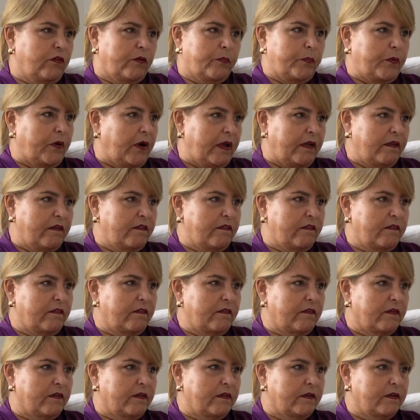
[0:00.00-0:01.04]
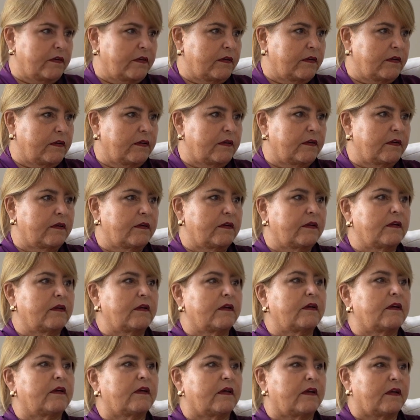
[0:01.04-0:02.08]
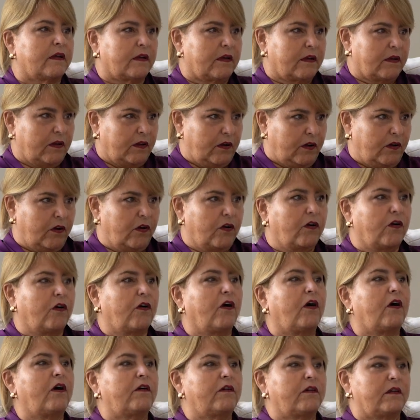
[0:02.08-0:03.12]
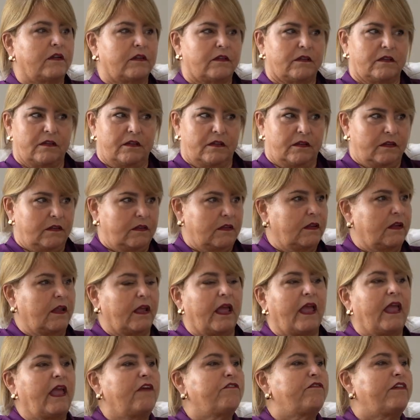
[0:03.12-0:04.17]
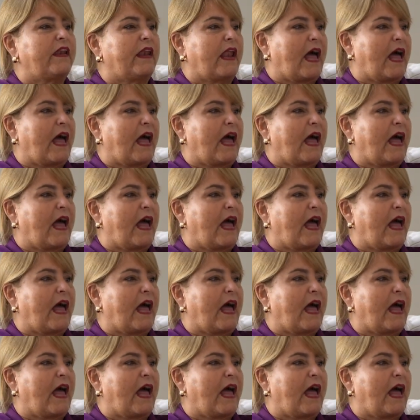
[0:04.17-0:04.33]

your price. They just can't randomly raise your price in the middle of your your coverage period. Even